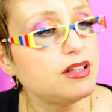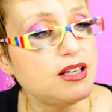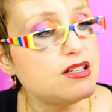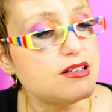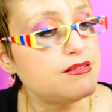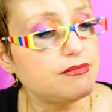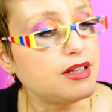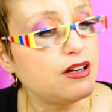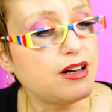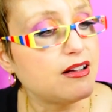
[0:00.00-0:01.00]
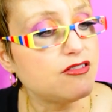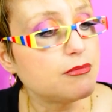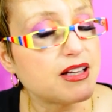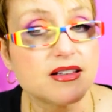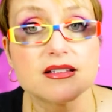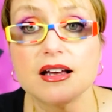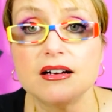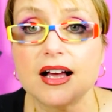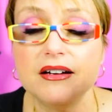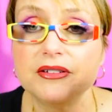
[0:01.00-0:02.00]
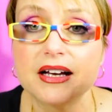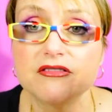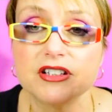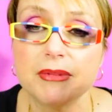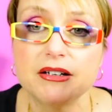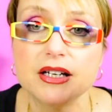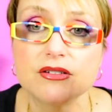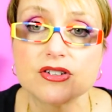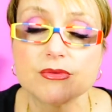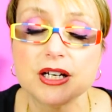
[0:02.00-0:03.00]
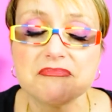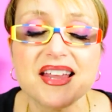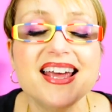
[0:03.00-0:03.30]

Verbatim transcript: and just I don't know how I feel about this. I don't I don't know how to feel about it either, sweetie.